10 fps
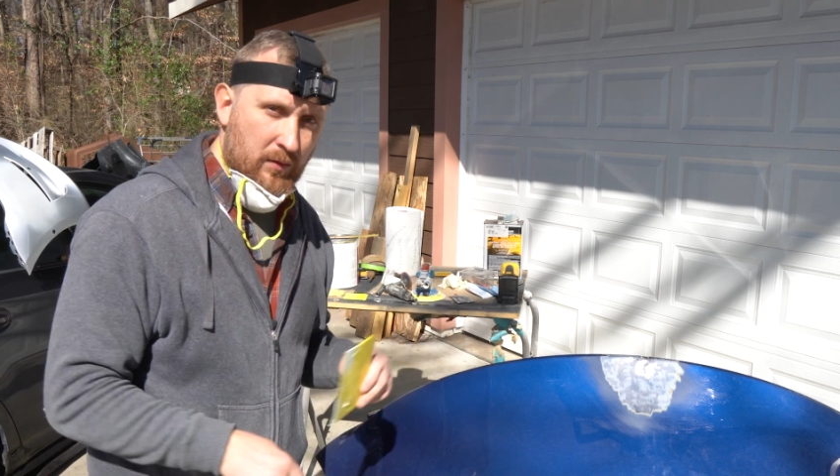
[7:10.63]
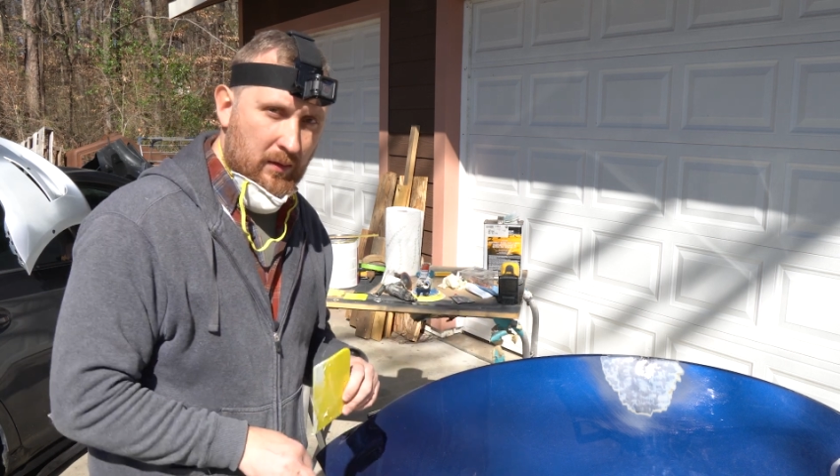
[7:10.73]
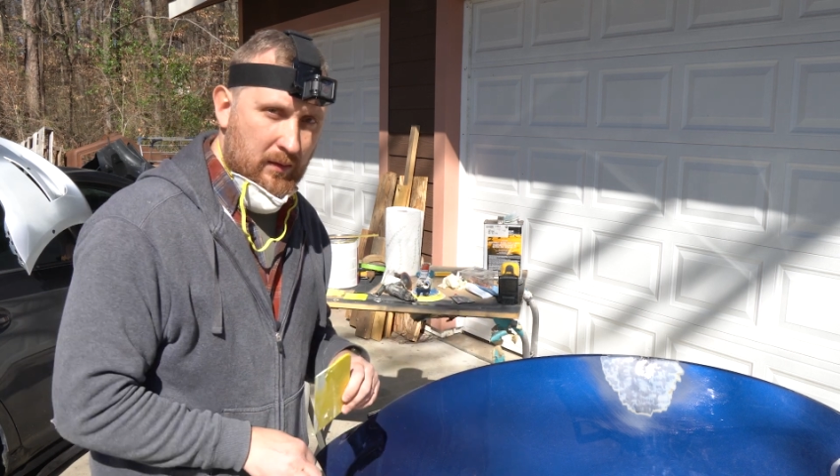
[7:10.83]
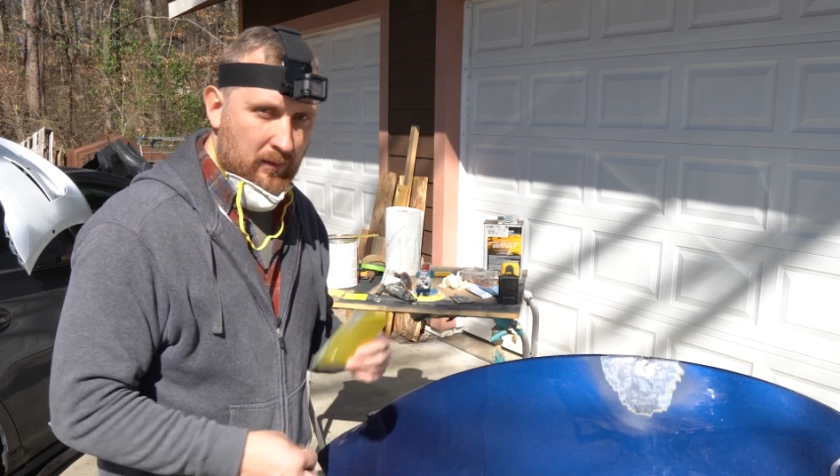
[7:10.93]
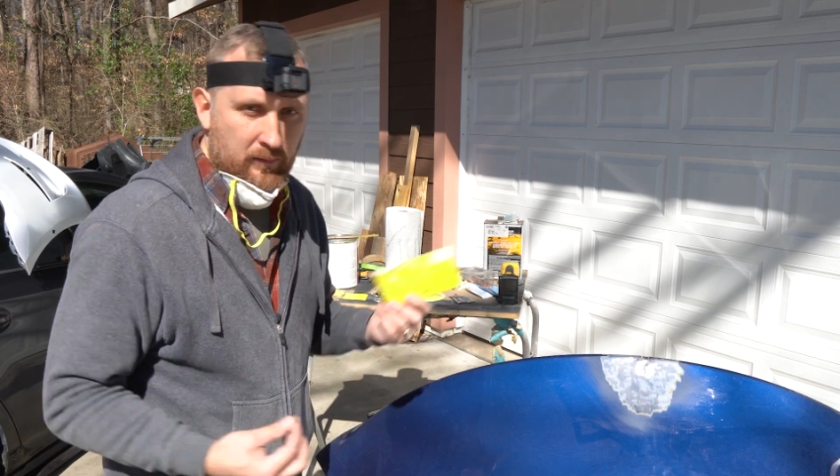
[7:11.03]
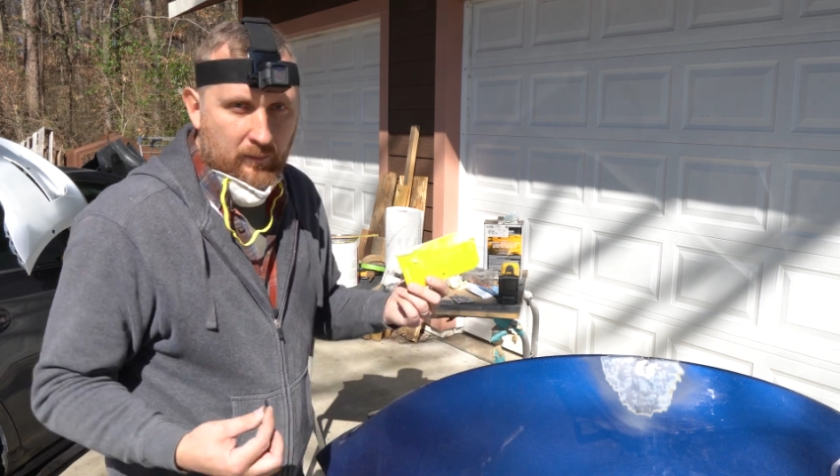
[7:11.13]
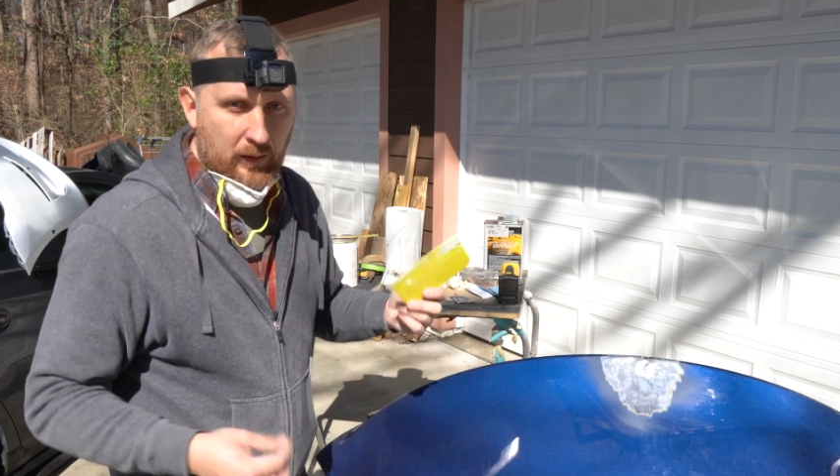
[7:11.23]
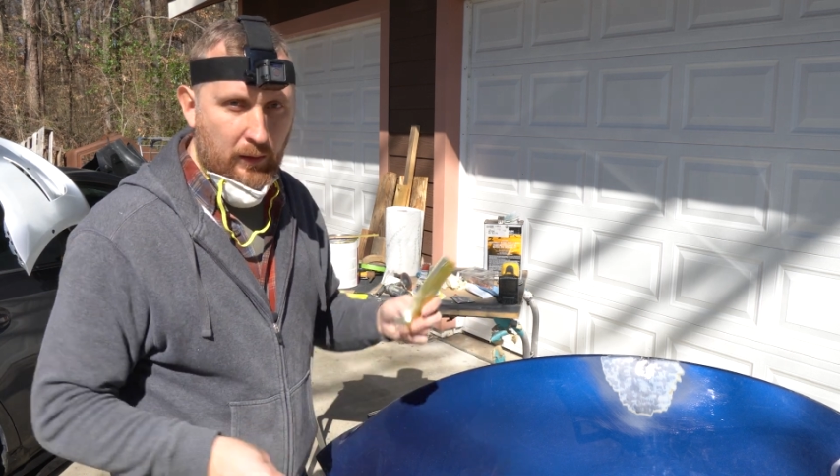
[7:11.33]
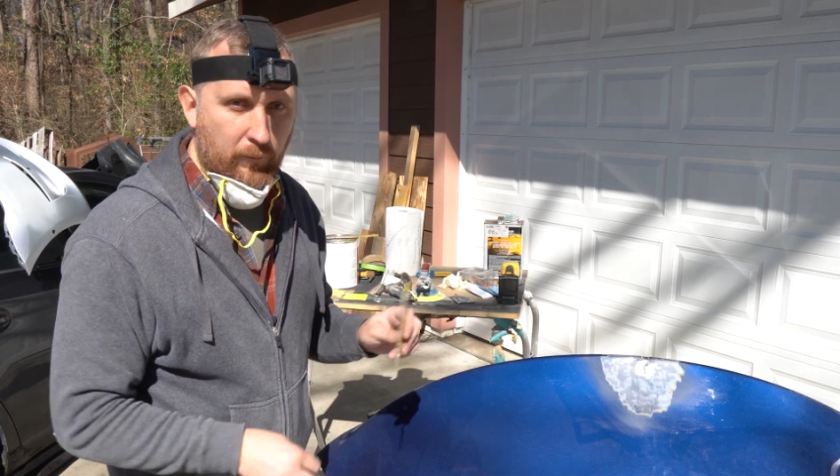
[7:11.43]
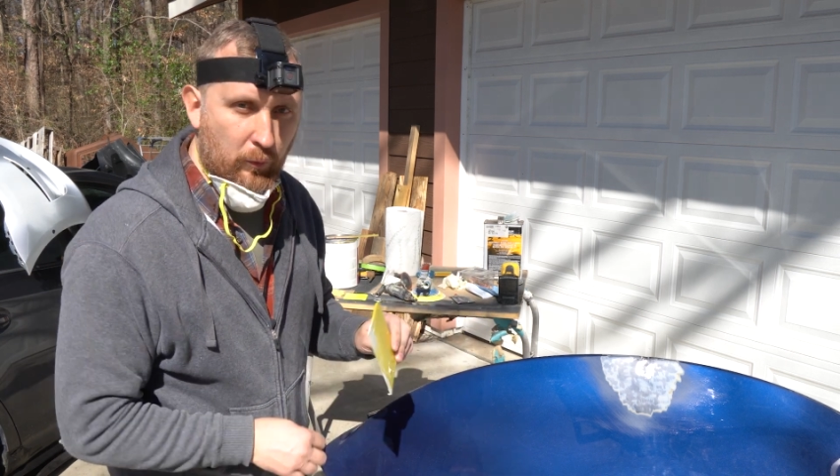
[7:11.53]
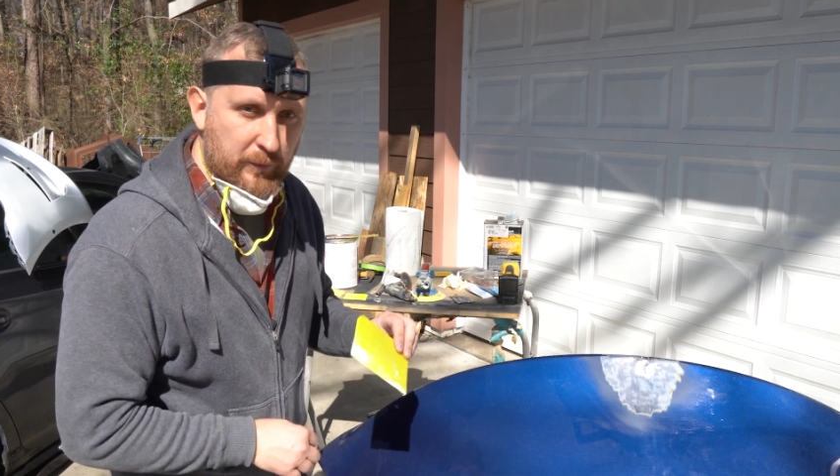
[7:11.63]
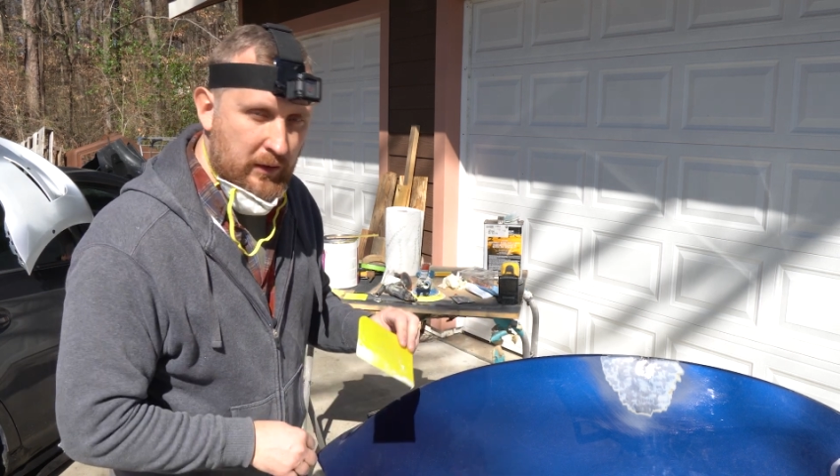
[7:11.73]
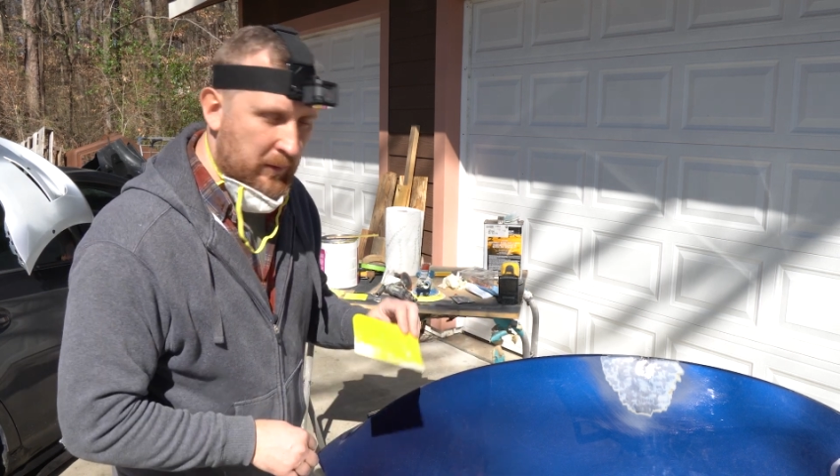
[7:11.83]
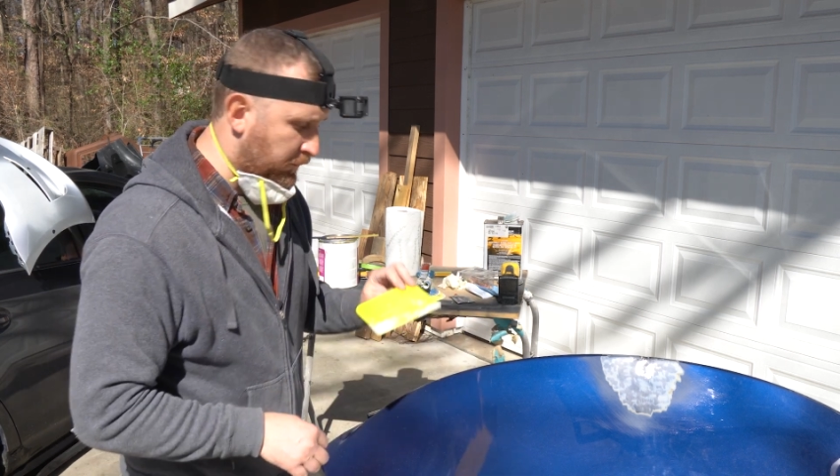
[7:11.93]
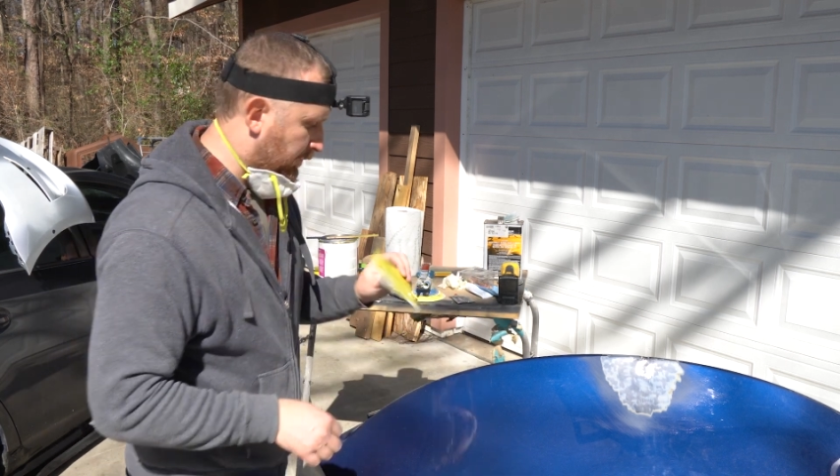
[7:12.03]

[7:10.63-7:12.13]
Just a helpful tip.